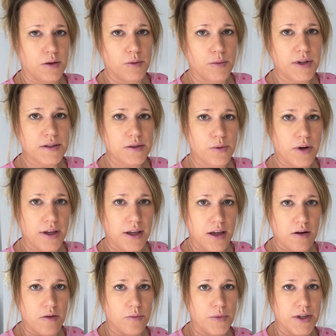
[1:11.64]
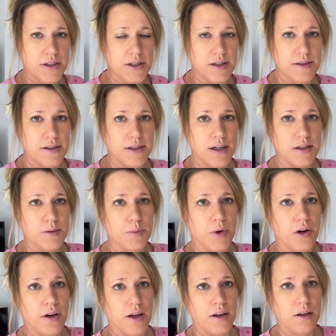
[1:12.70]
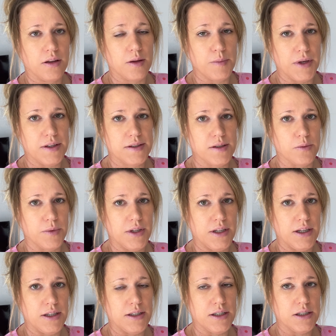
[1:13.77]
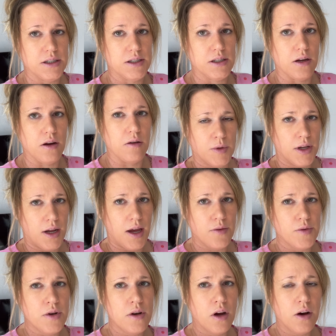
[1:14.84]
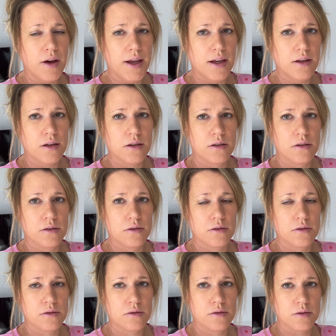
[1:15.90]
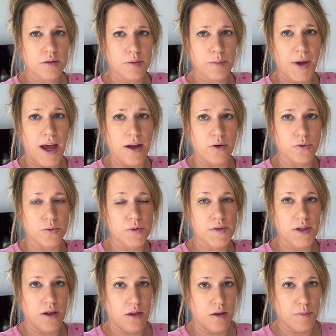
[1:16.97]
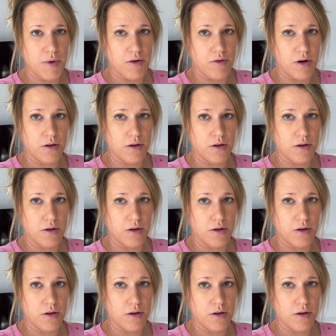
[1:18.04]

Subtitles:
we went to Ikea and Wickes yesterday to buy the bits that we needed. So we're gonna have 9 panels in the mirror.